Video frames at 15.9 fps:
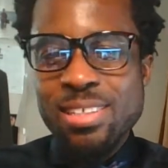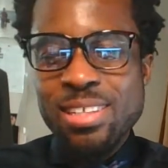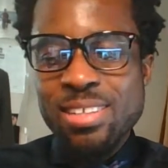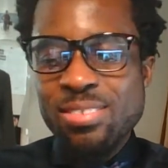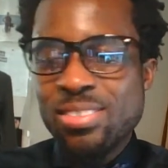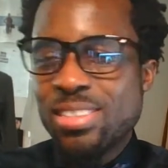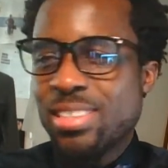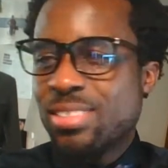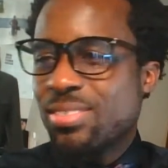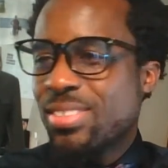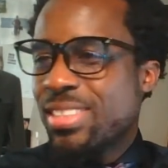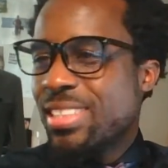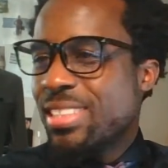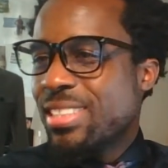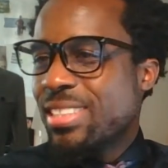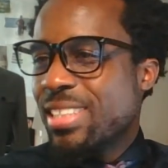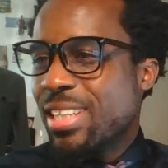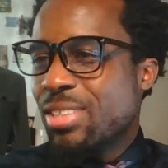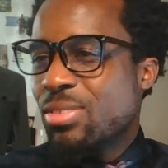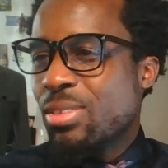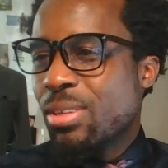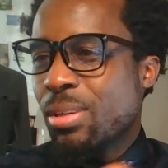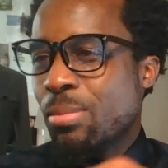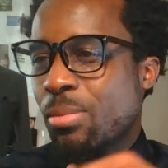What did
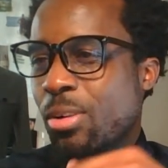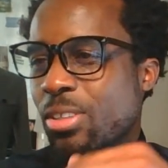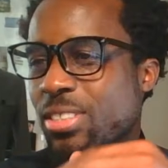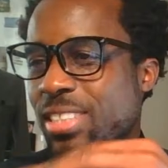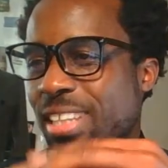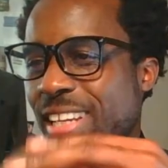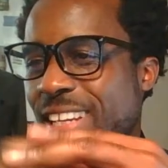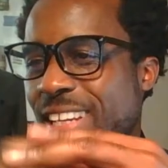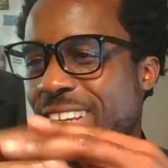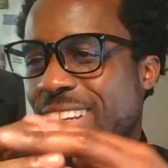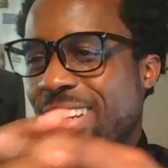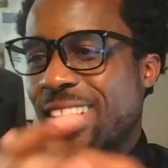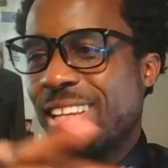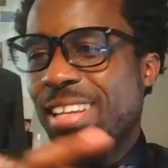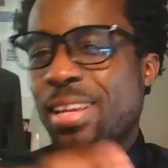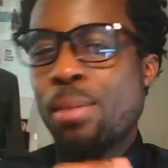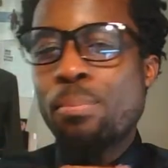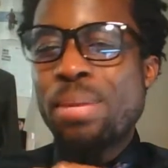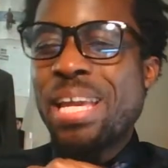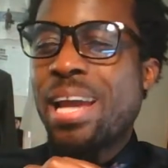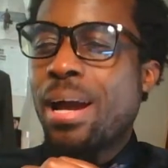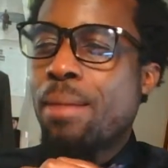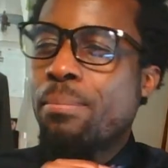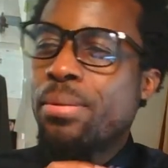Kendrick Lamar say?
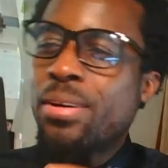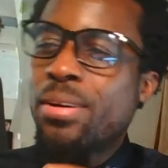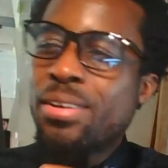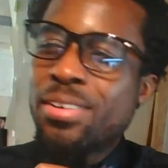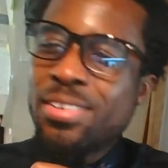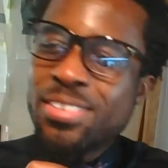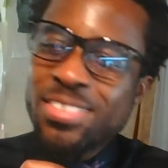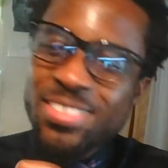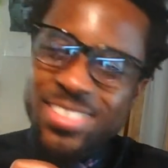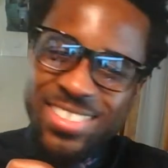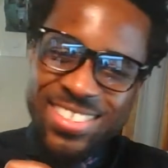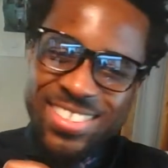Be humble.